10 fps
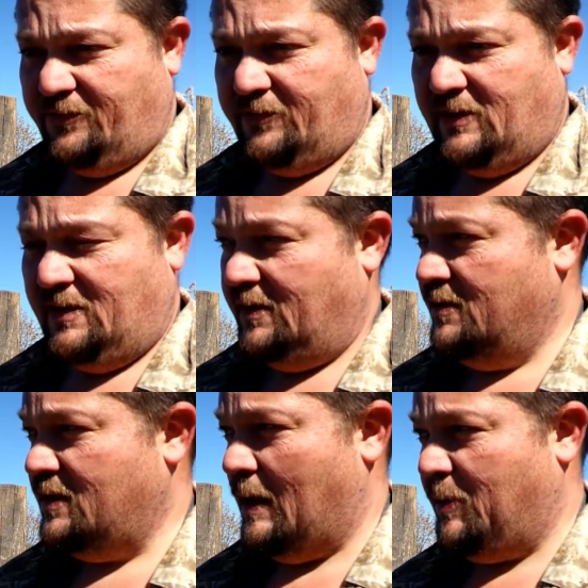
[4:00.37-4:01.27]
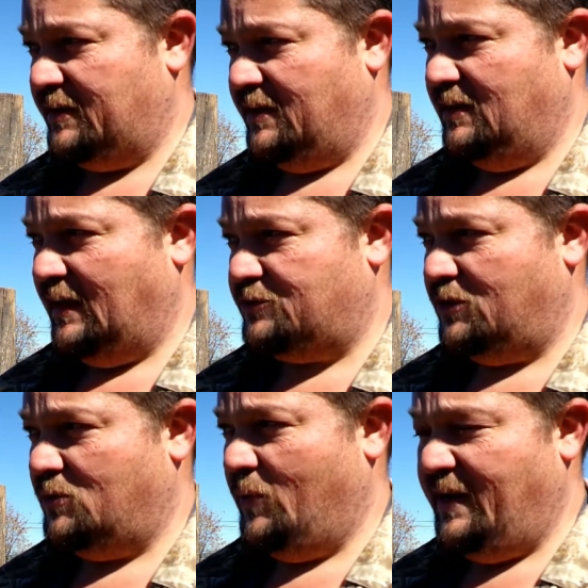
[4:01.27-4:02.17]
I bought the electric
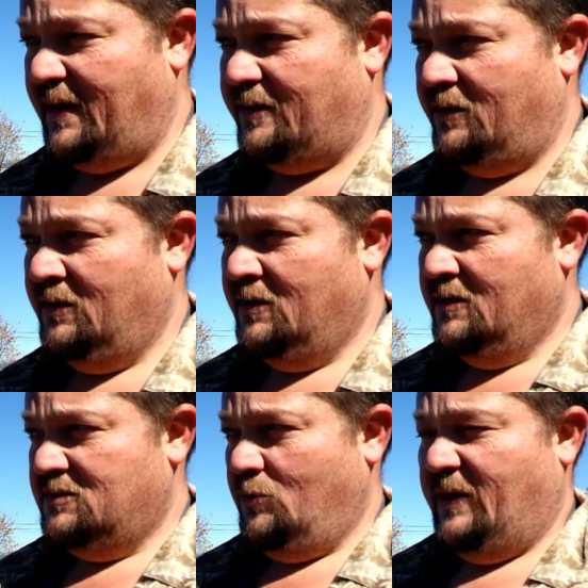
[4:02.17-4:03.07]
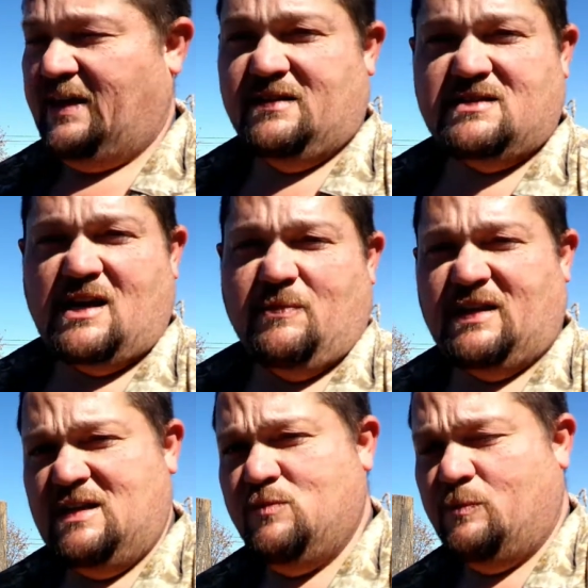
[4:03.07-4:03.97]
weed eater to weed inside my
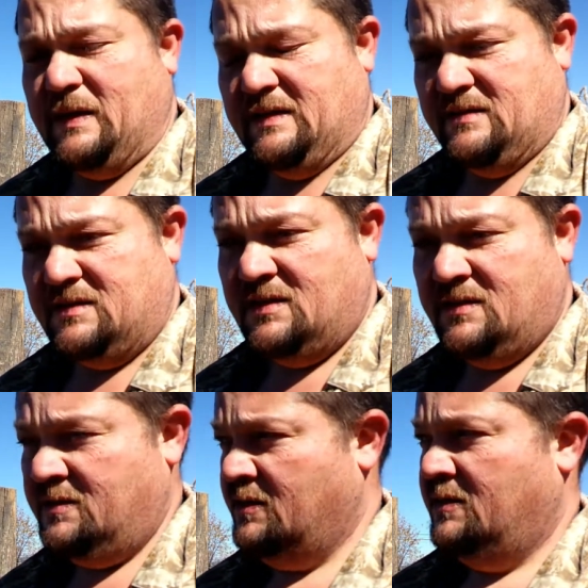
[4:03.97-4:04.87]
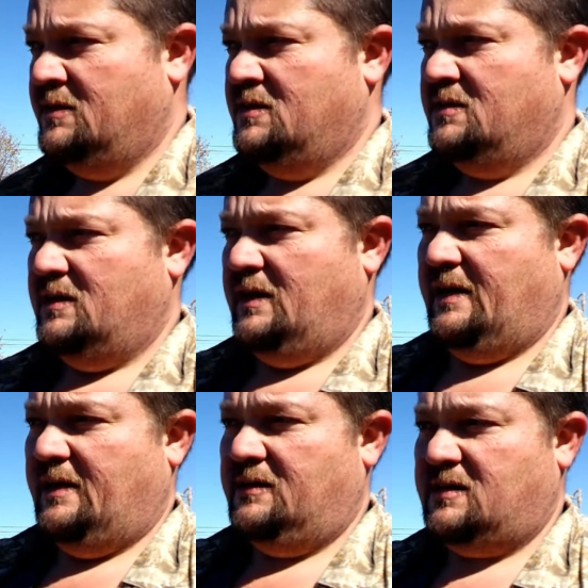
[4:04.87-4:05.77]
emu pens,
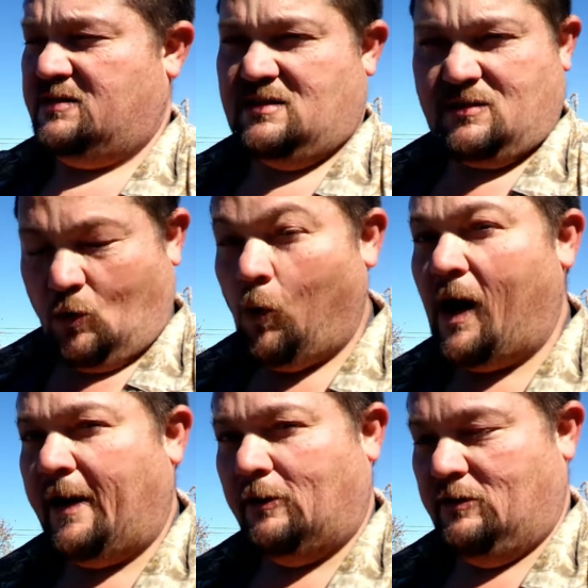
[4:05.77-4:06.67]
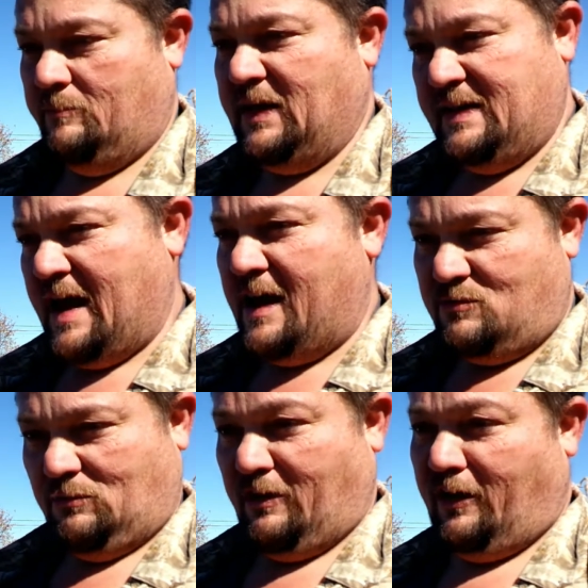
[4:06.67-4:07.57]
because it's quieter than a big gas
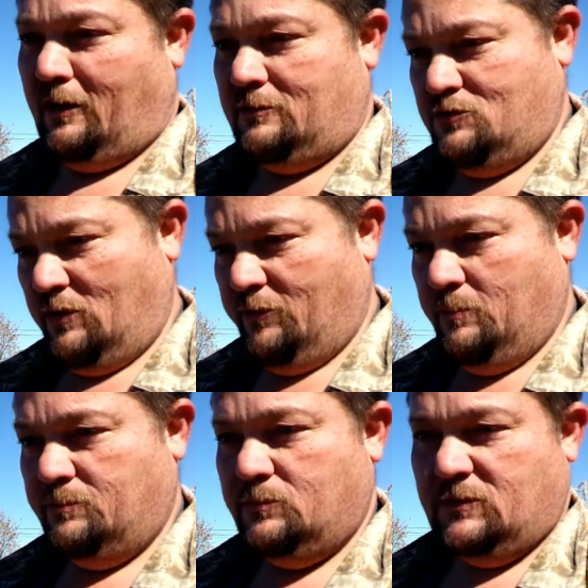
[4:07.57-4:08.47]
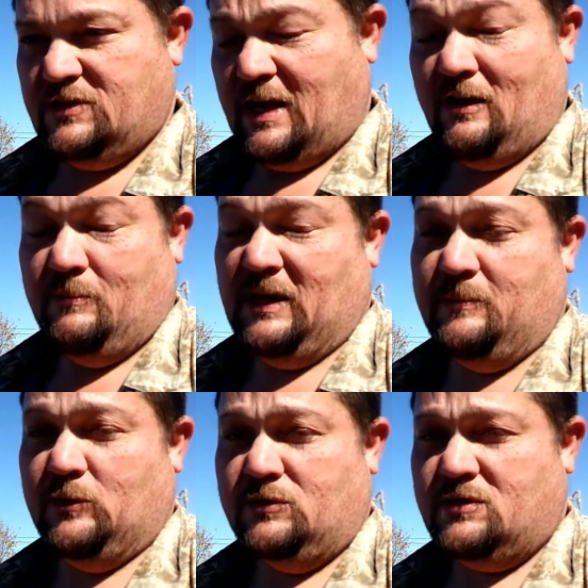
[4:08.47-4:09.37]
one. I drove them scared of
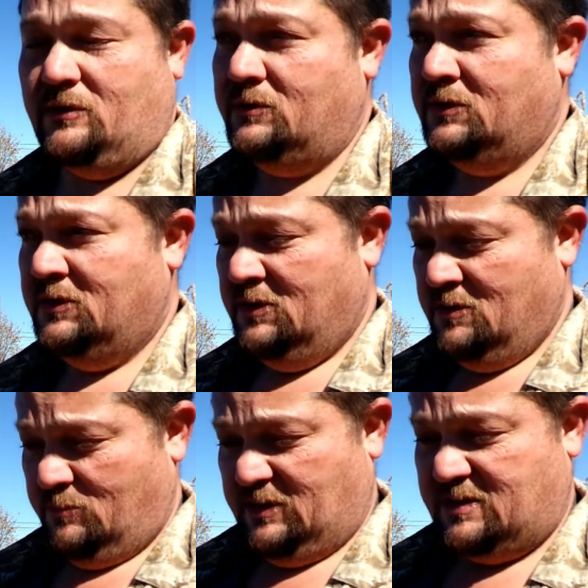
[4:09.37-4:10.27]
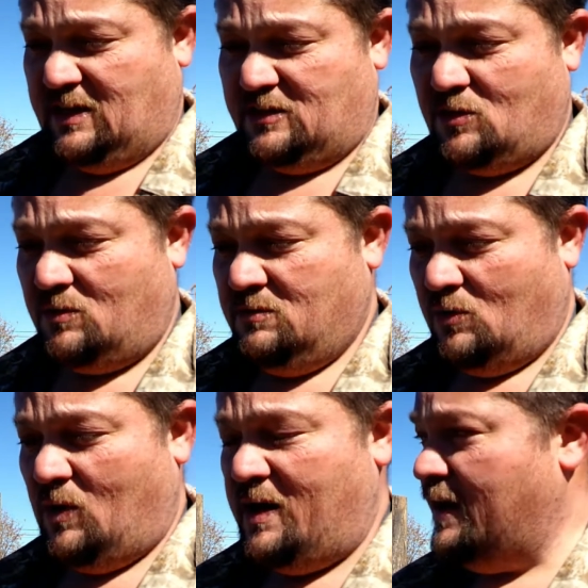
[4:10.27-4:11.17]
emus. So, but this thing's
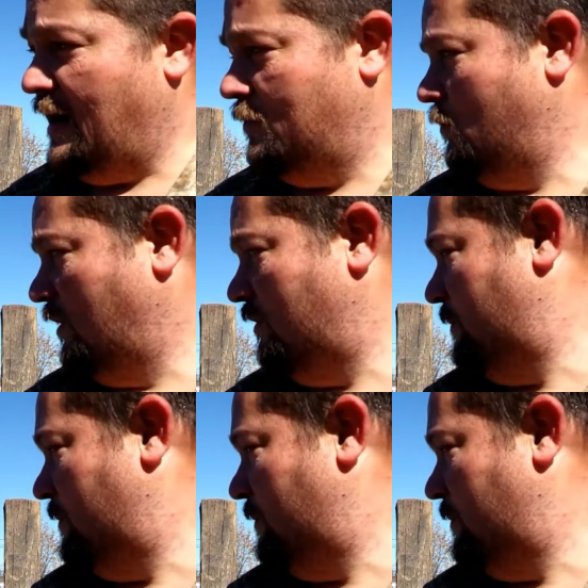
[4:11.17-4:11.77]
quiet. I work around my